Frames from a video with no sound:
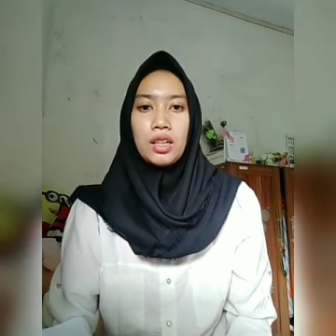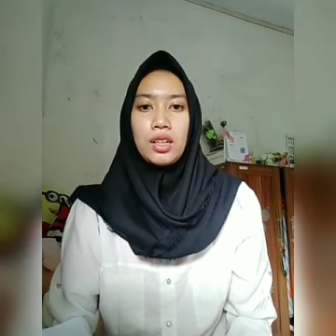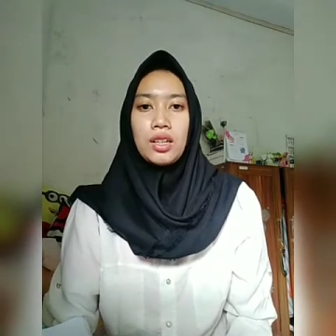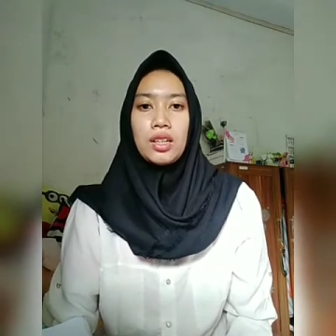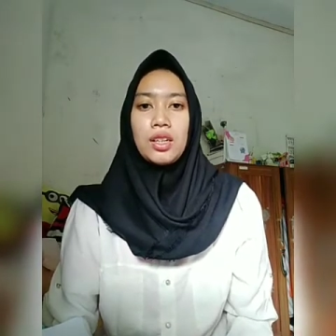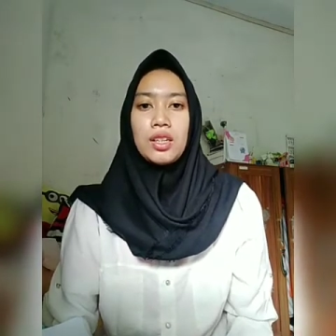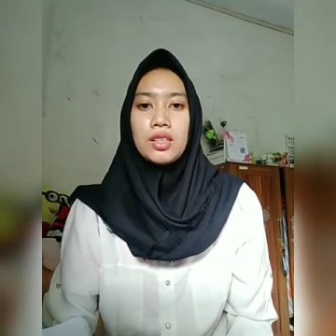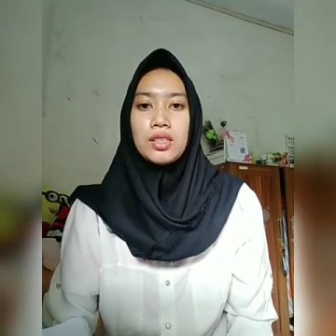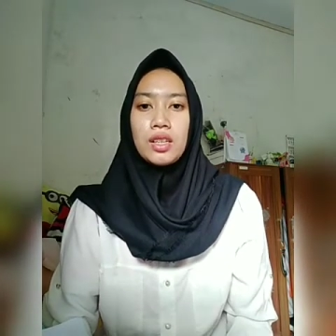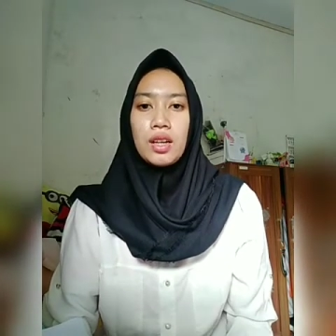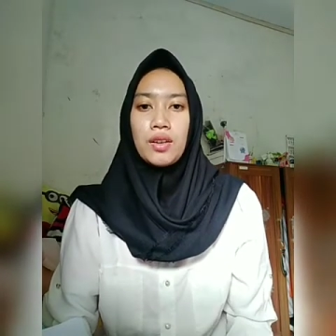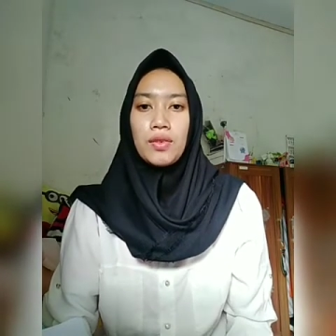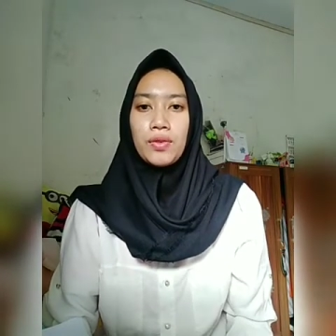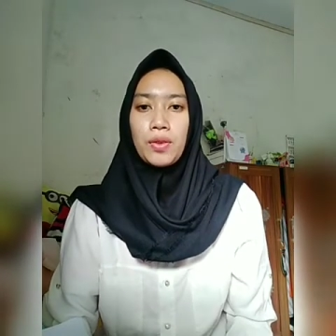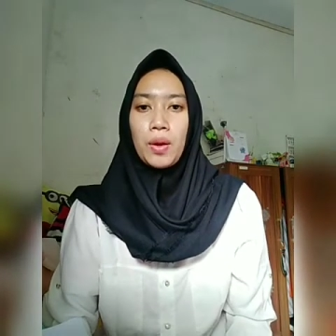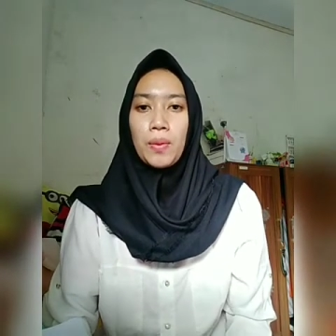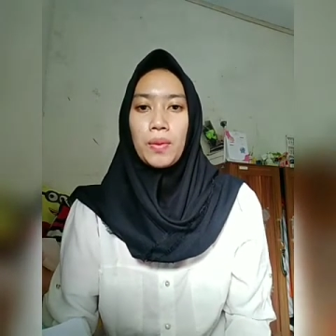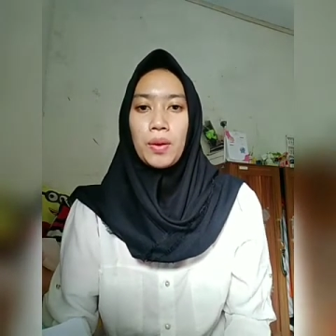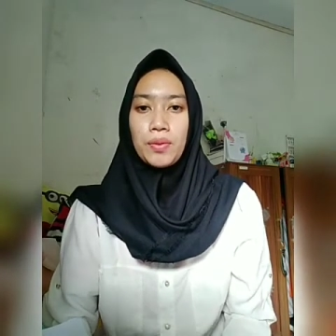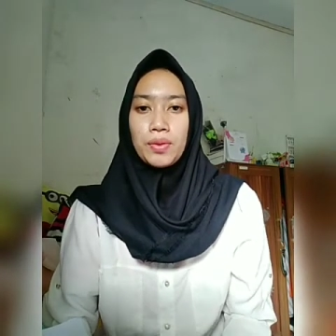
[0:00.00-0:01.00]
result
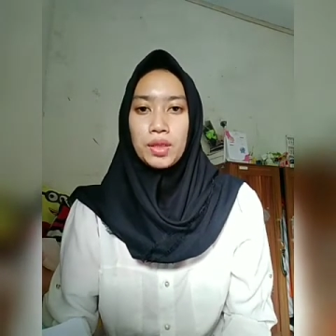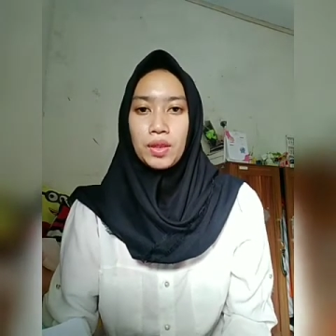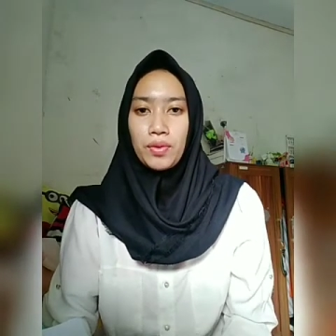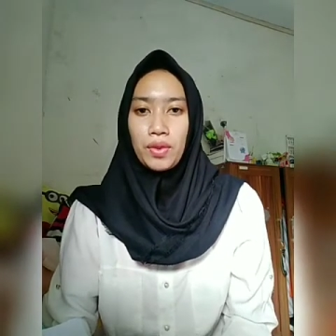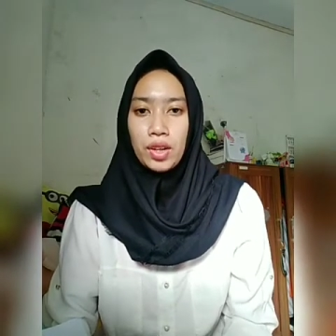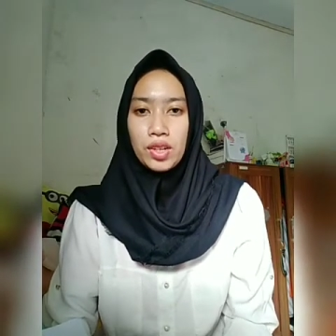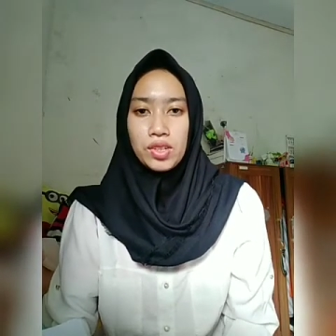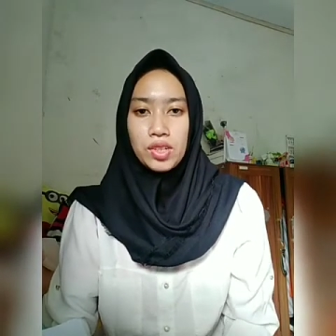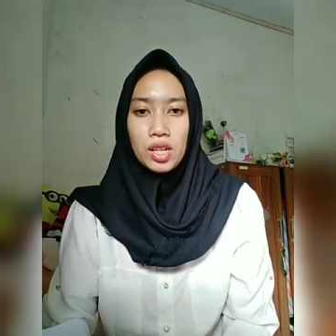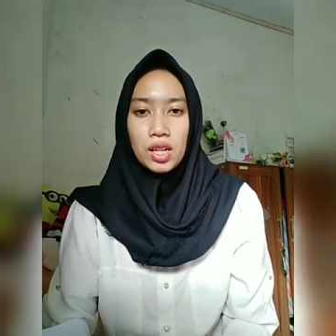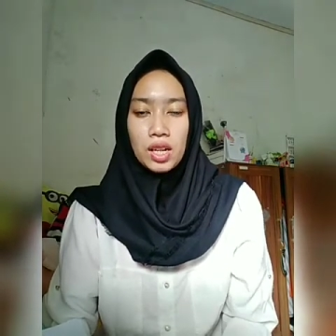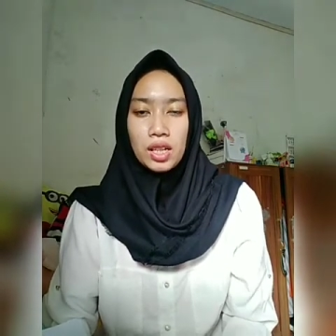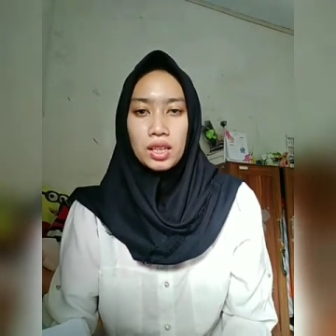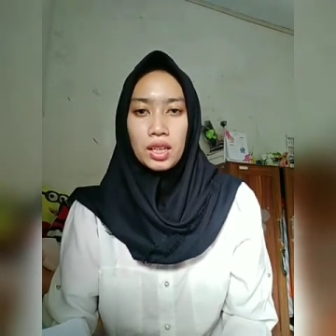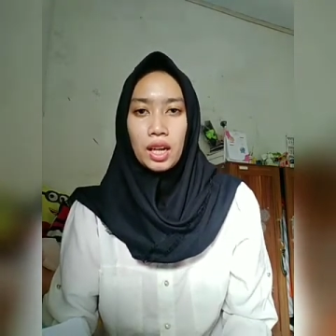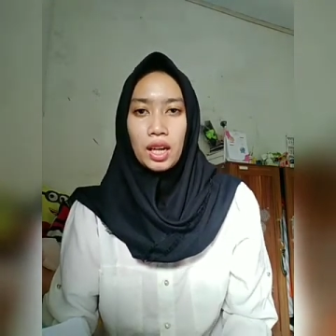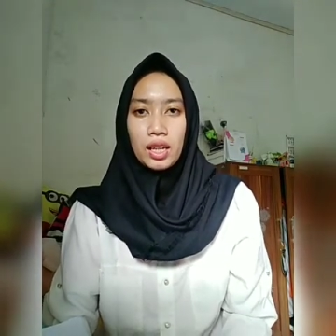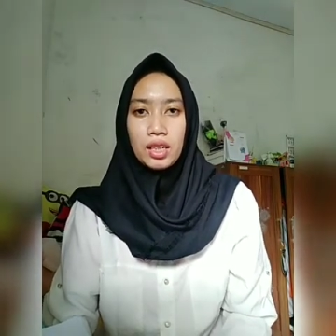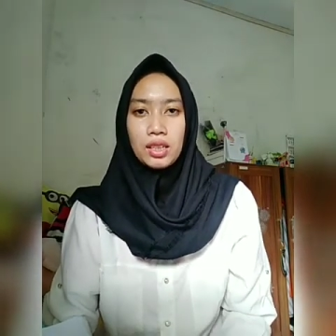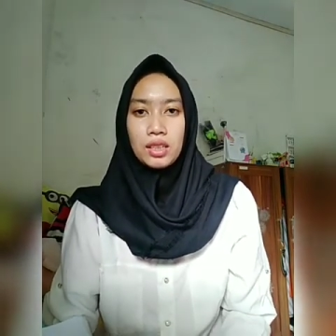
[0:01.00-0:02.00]
from observation
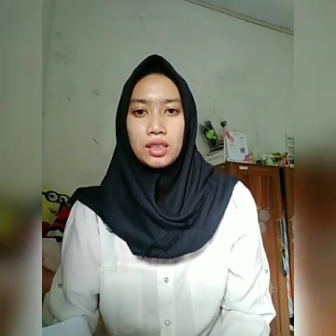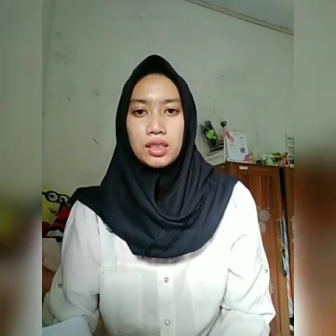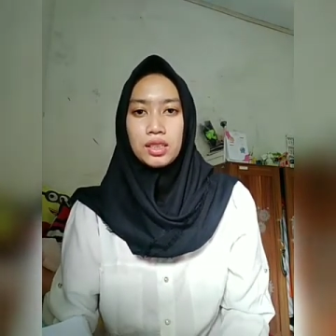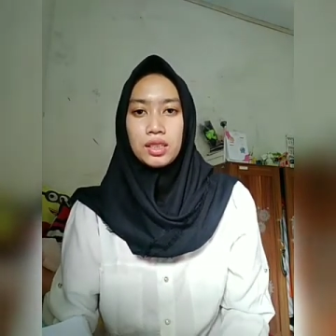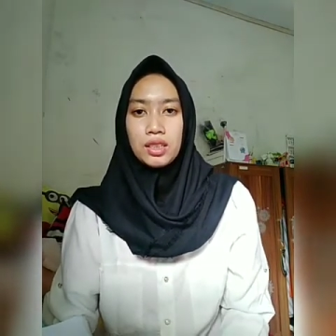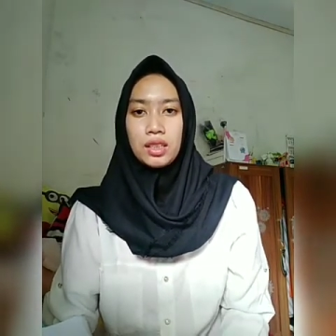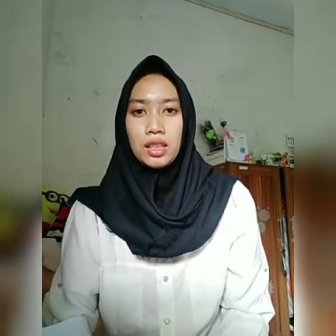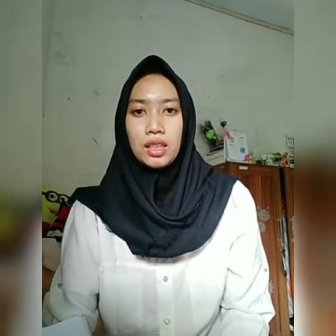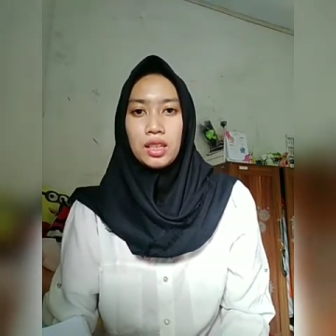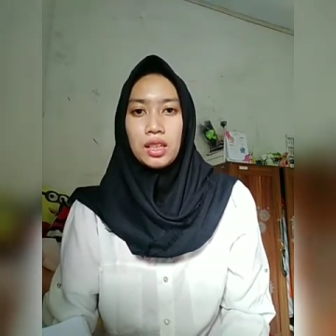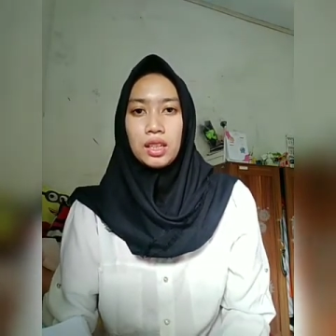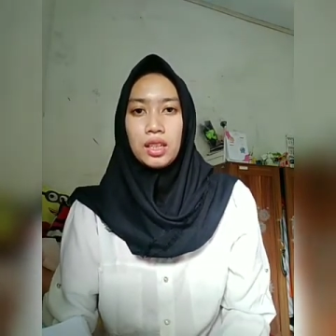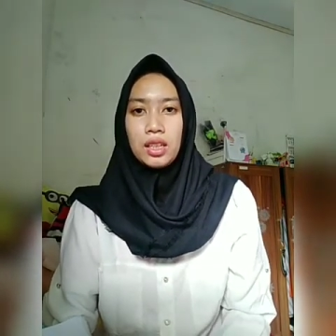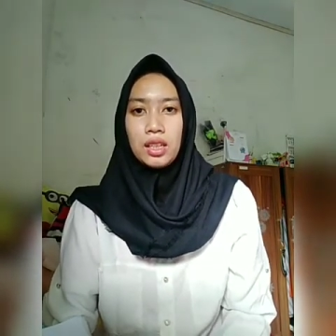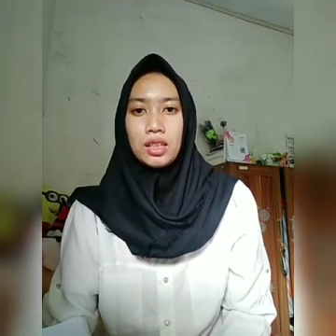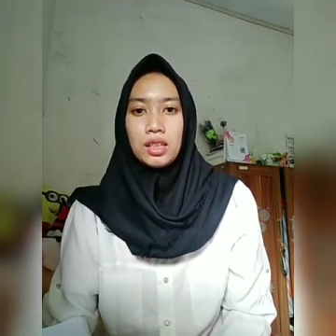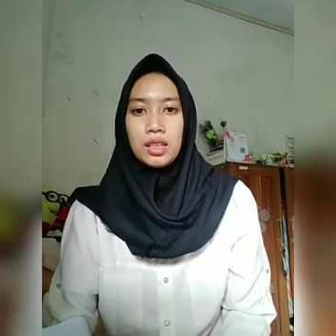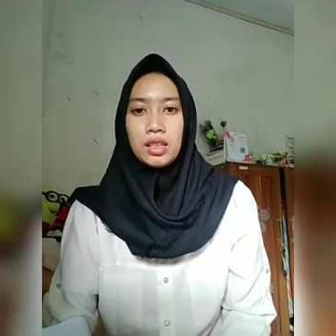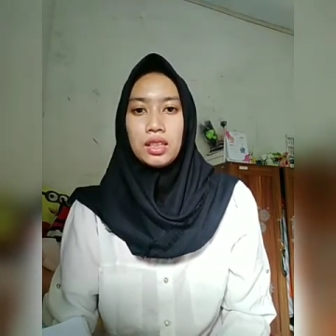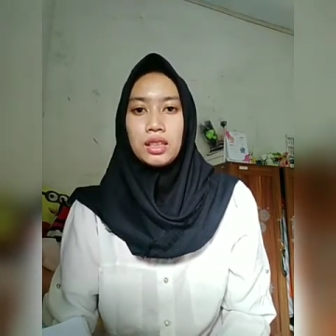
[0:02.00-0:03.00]
and
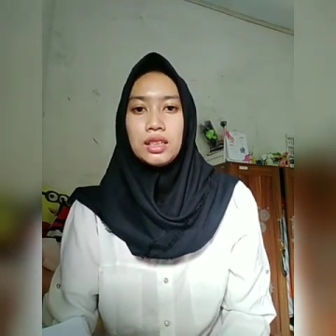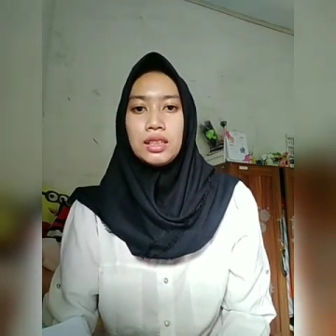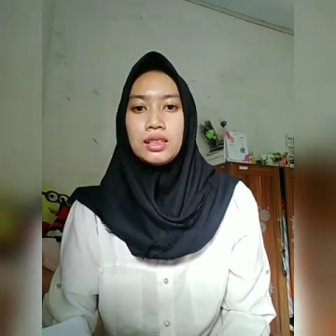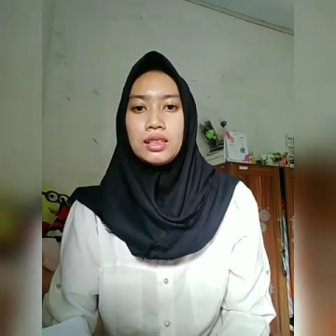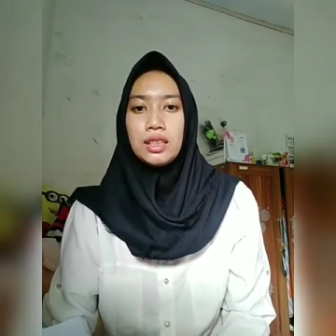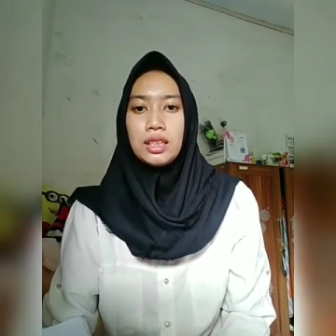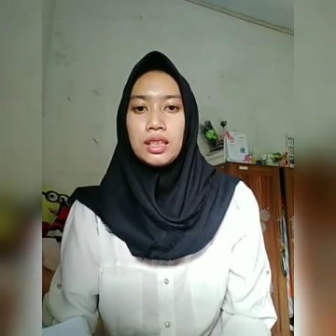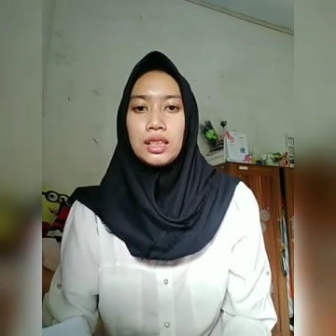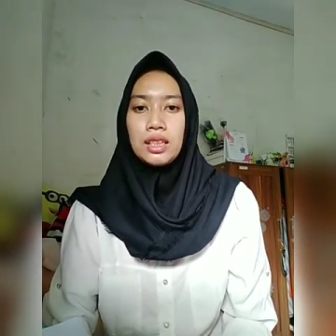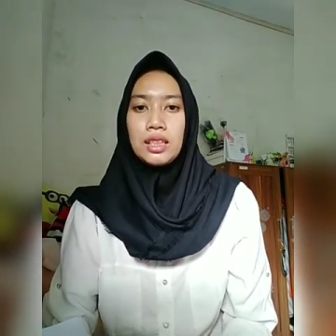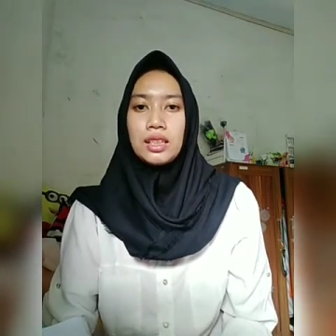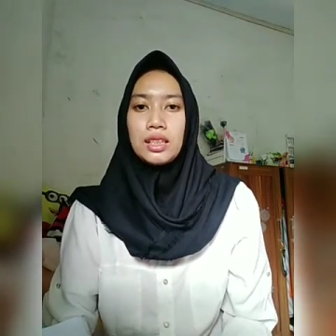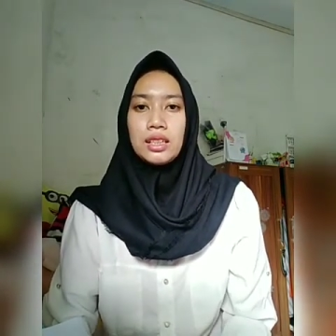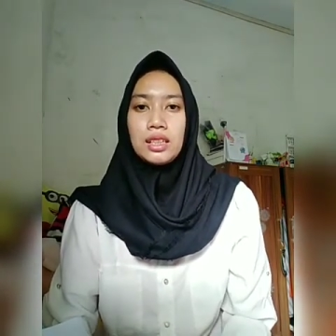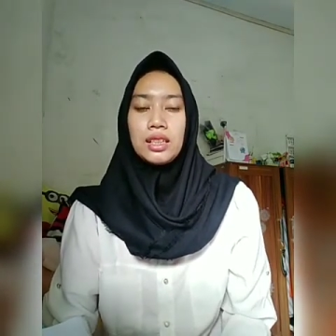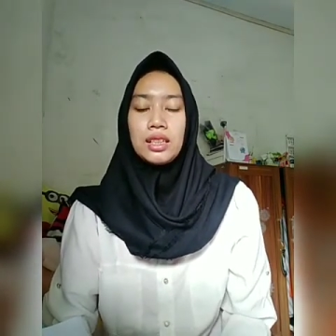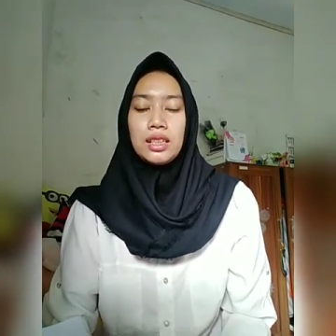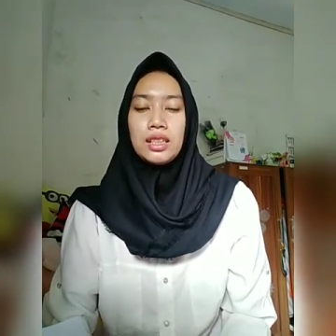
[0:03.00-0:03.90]
listening